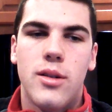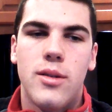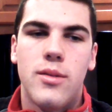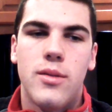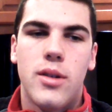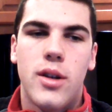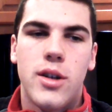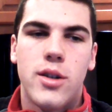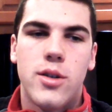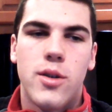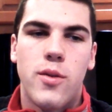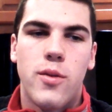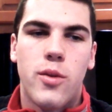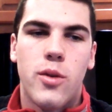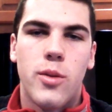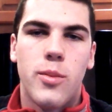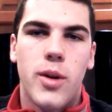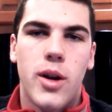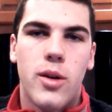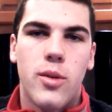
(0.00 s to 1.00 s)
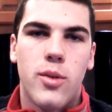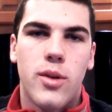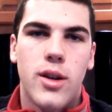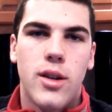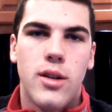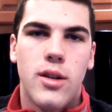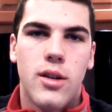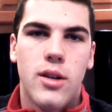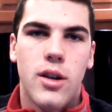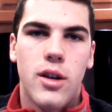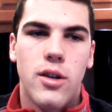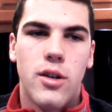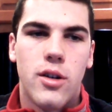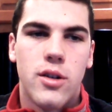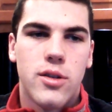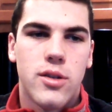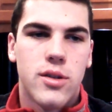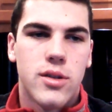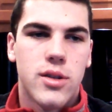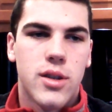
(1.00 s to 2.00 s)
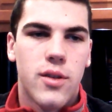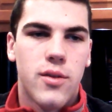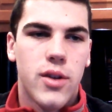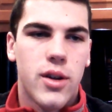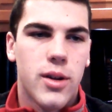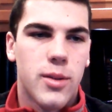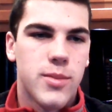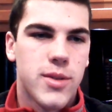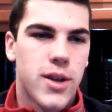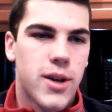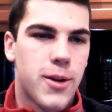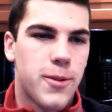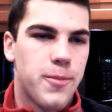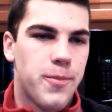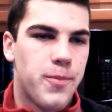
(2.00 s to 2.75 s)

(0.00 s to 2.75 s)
nicer format when Hidden Arsenal 7 comes out.